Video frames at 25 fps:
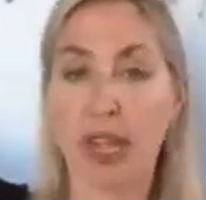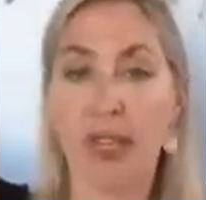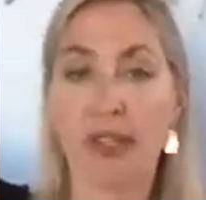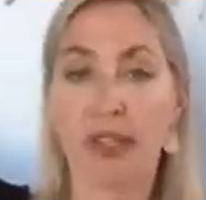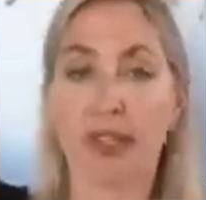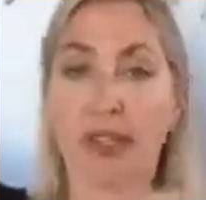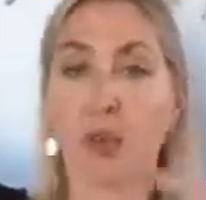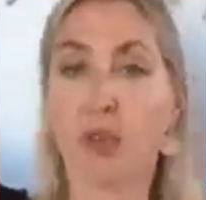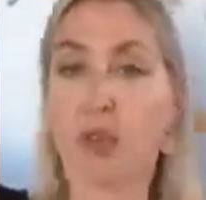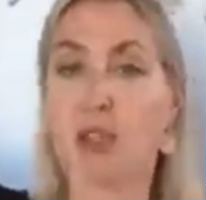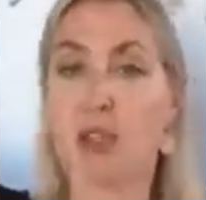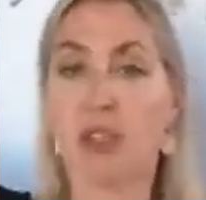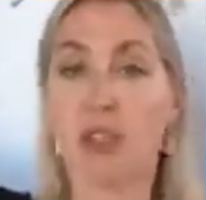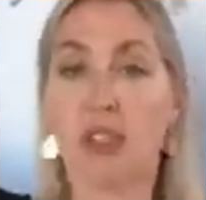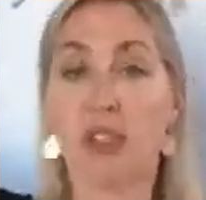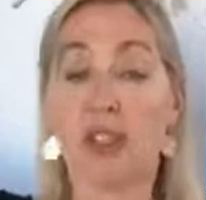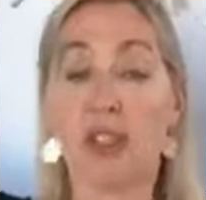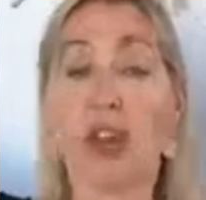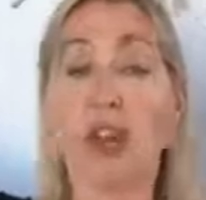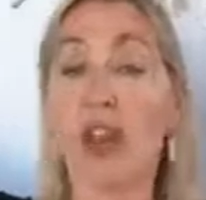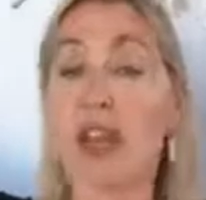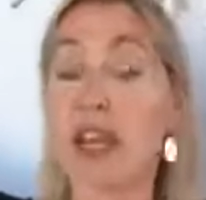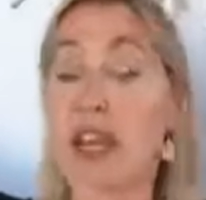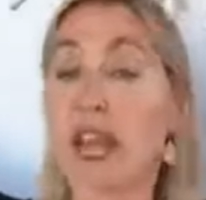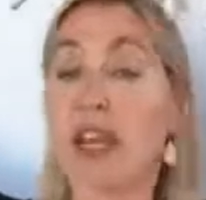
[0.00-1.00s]
So we
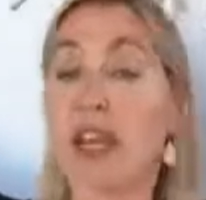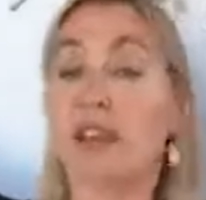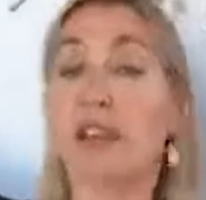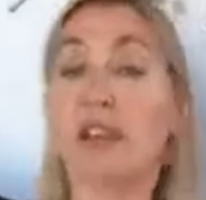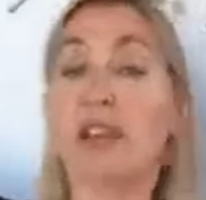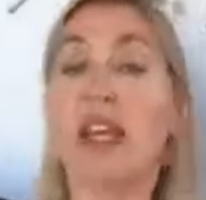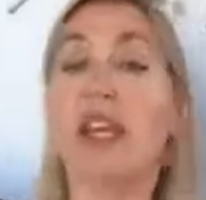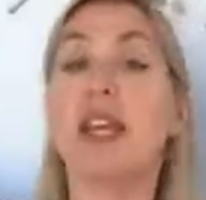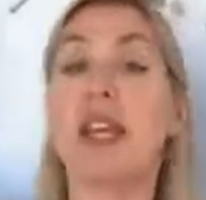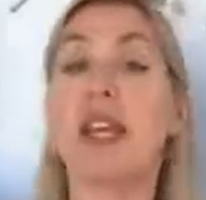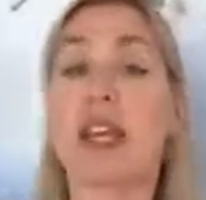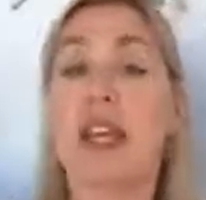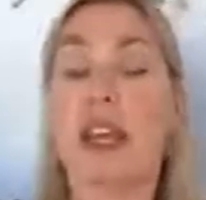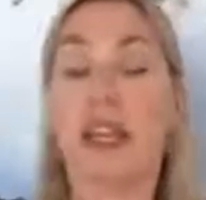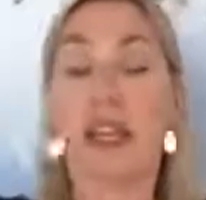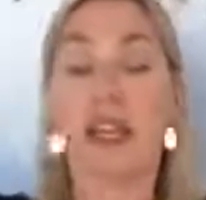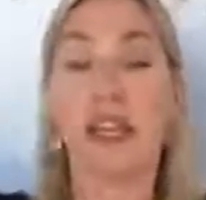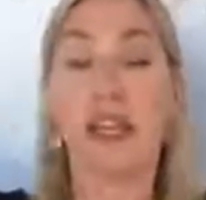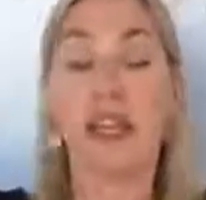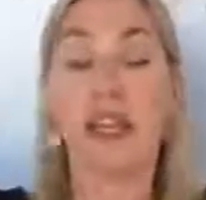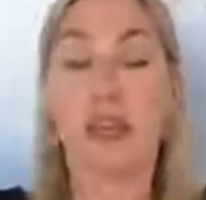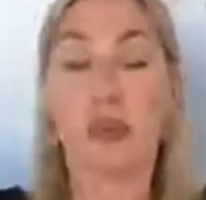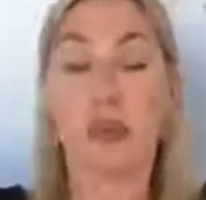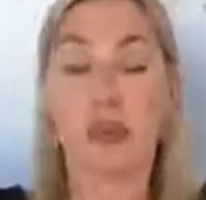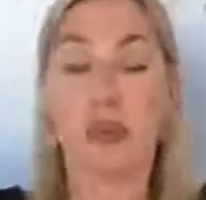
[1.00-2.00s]
start actually, and
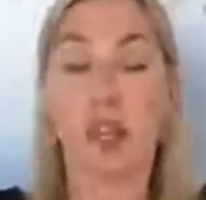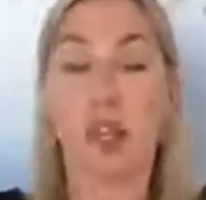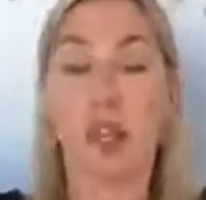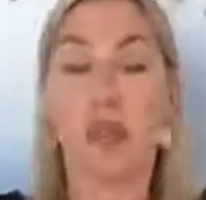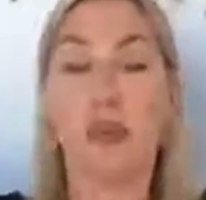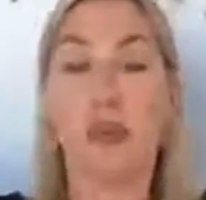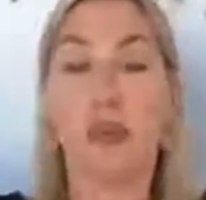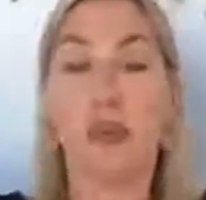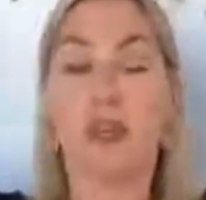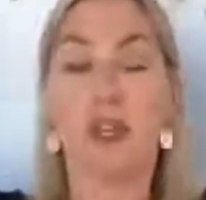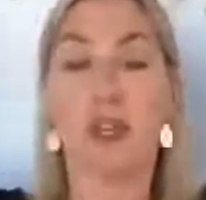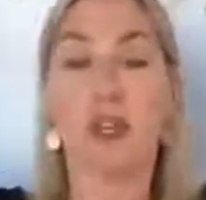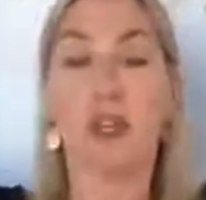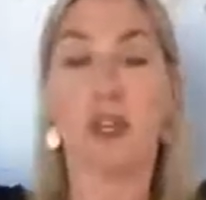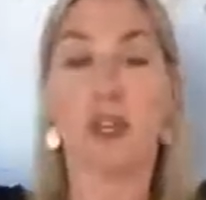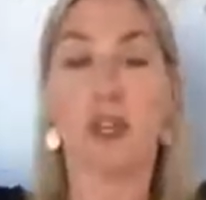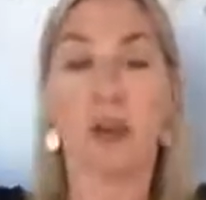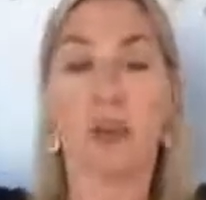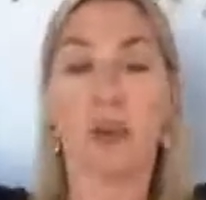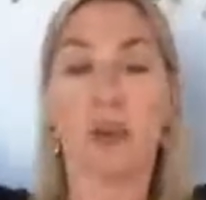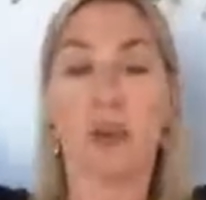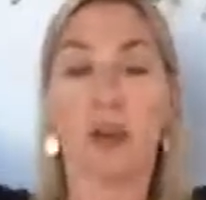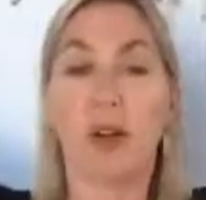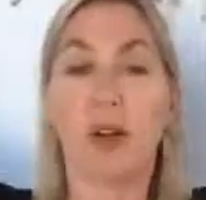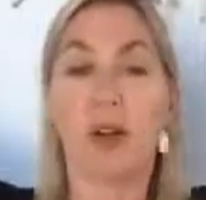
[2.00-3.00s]
you talk about this in your
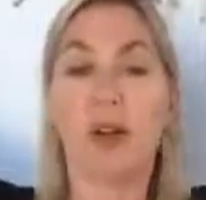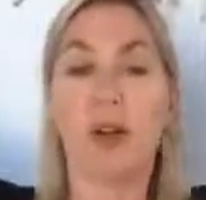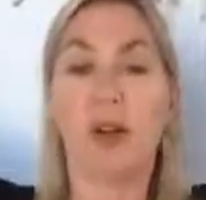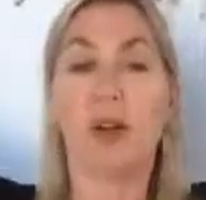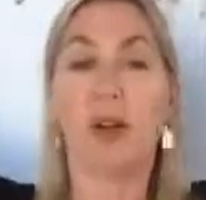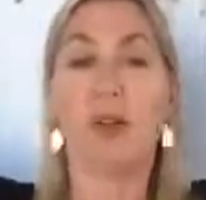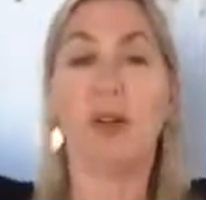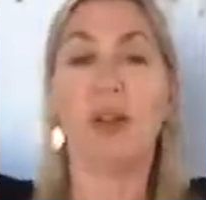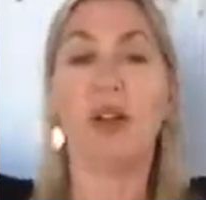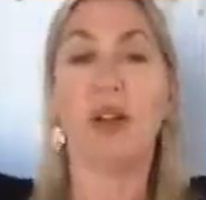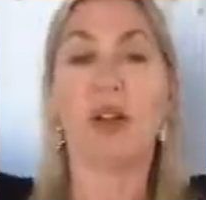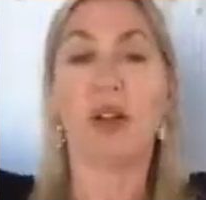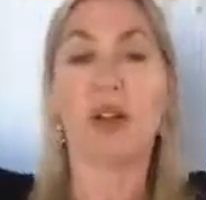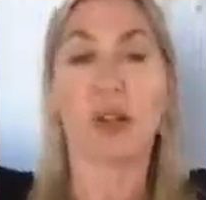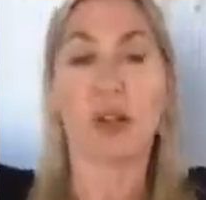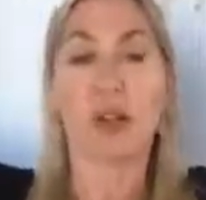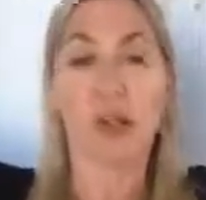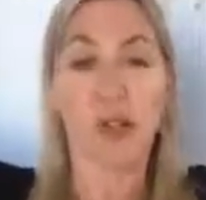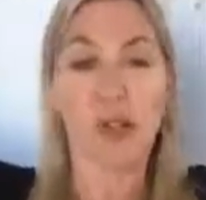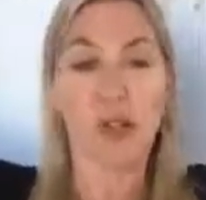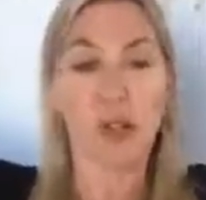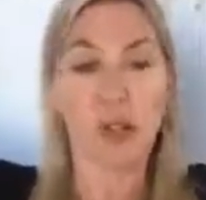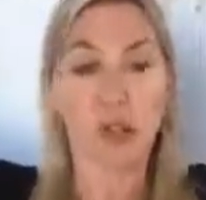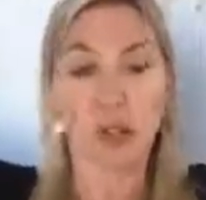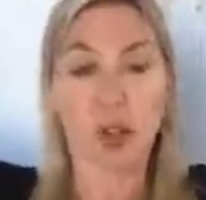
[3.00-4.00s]
book also, we
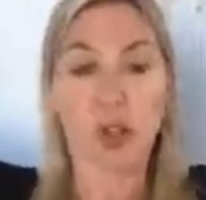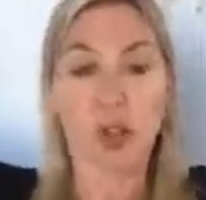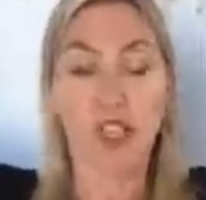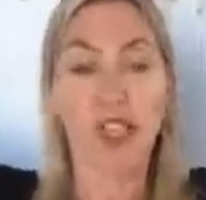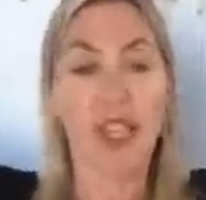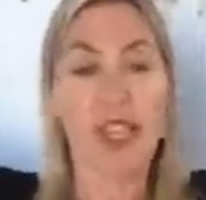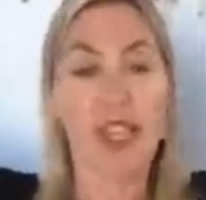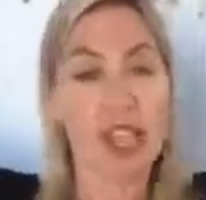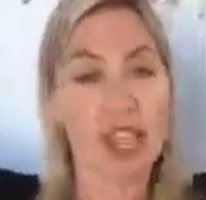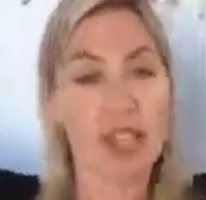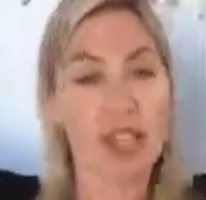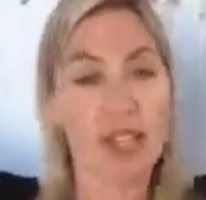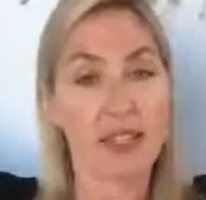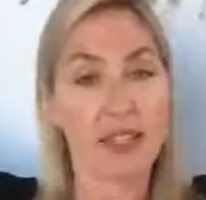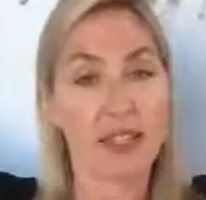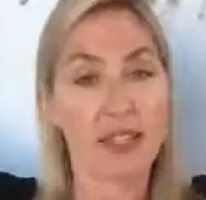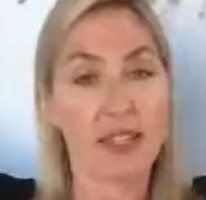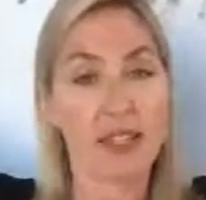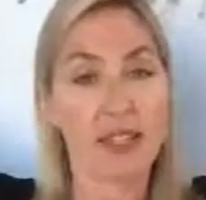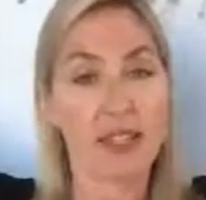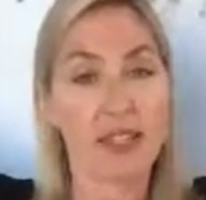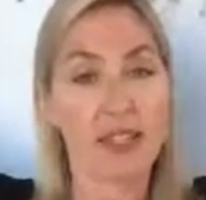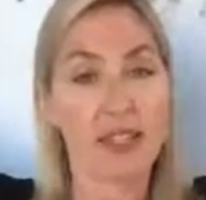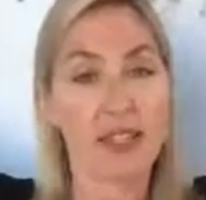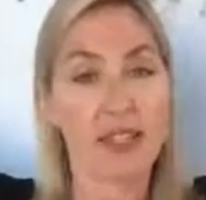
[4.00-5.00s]
start at the end.
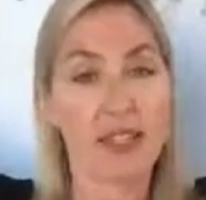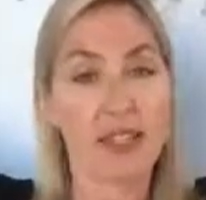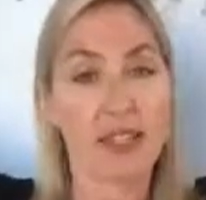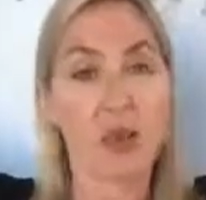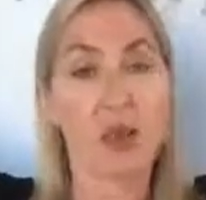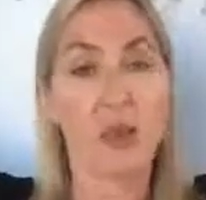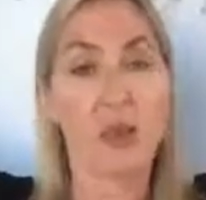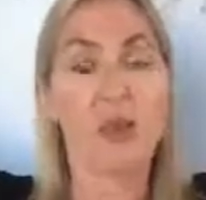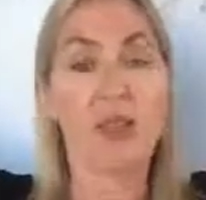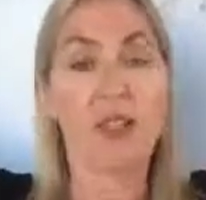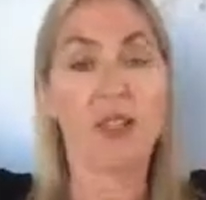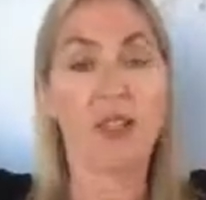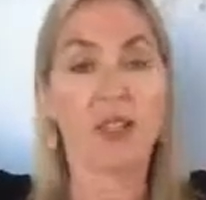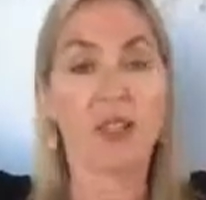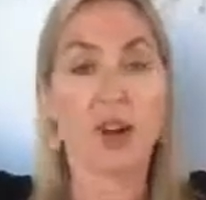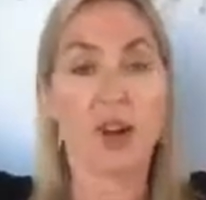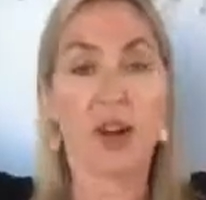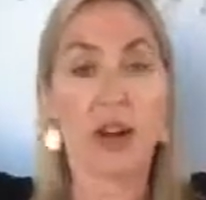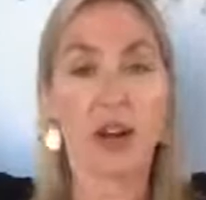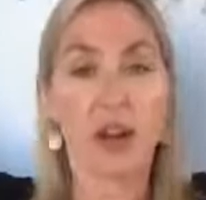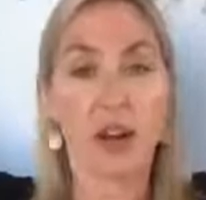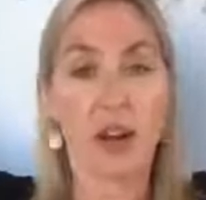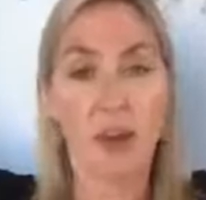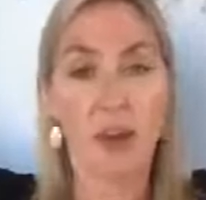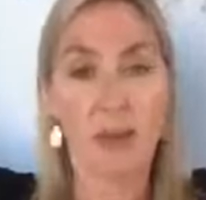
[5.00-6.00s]
We start
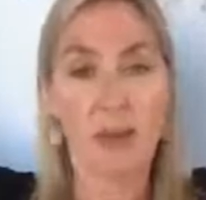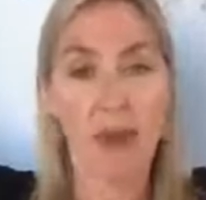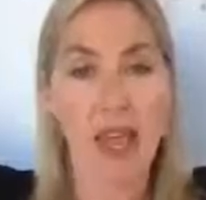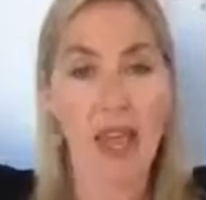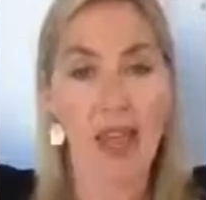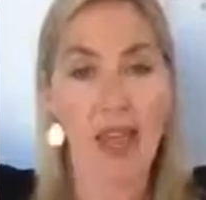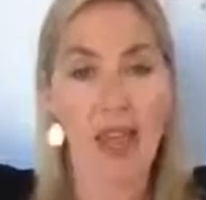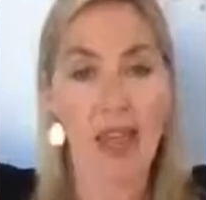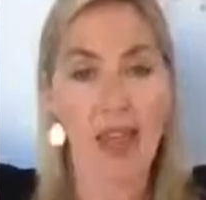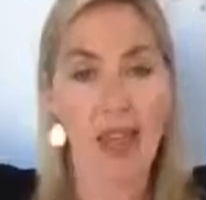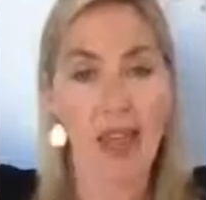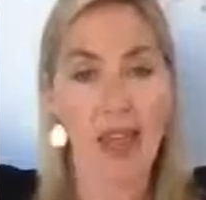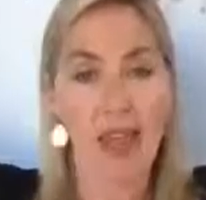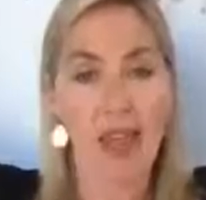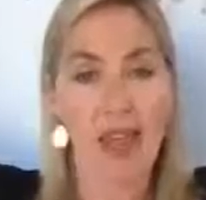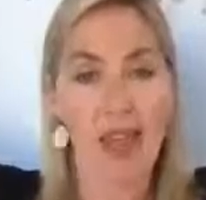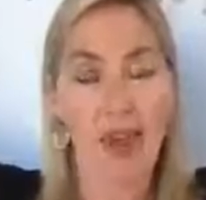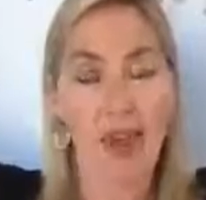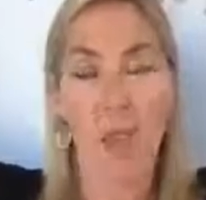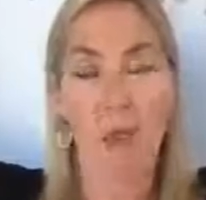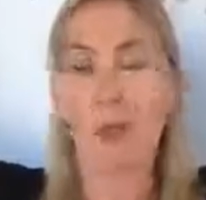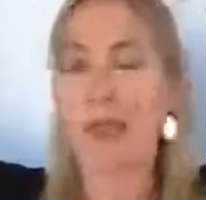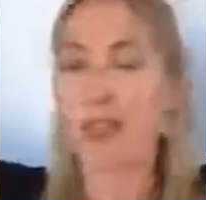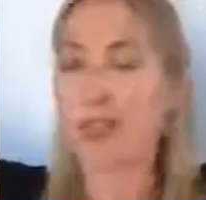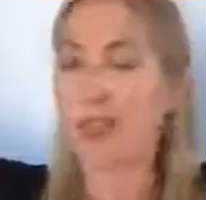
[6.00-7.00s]
at omega.
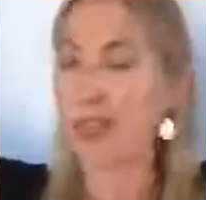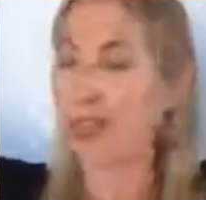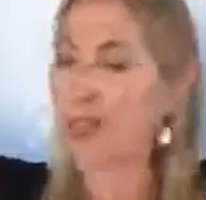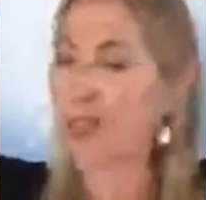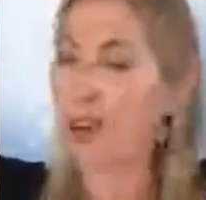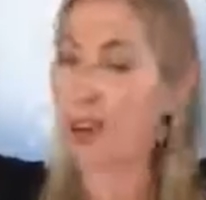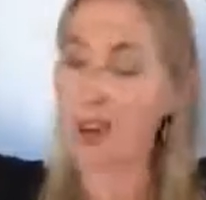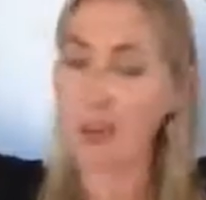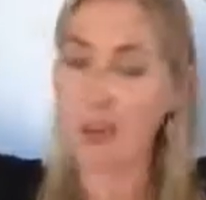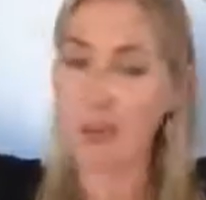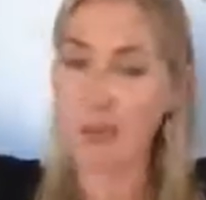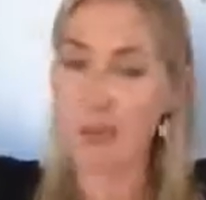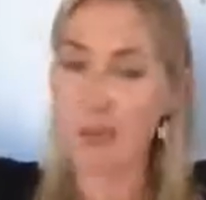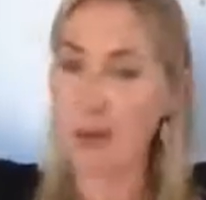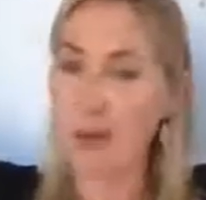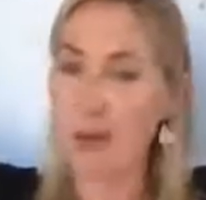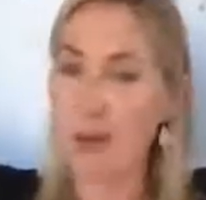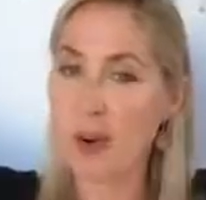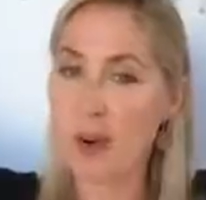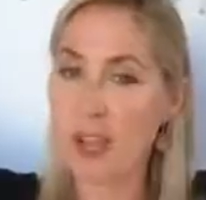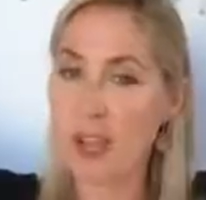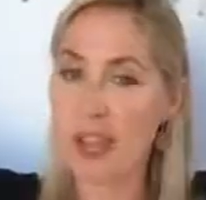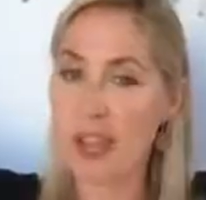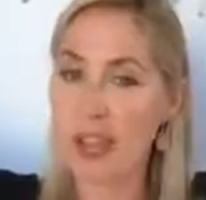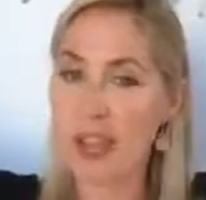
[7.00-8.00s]
We start at
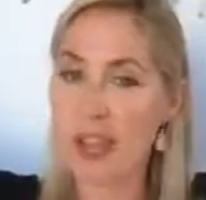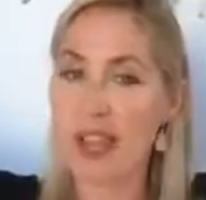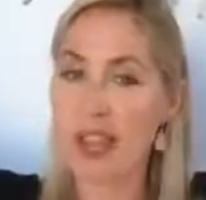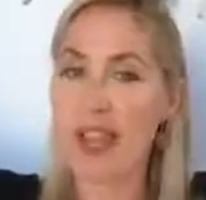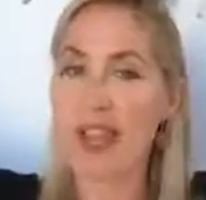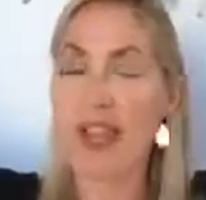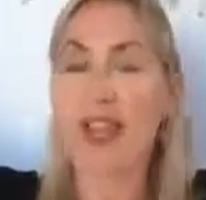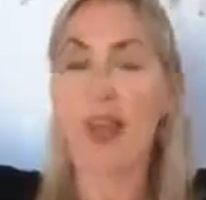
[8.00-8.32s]
pure E.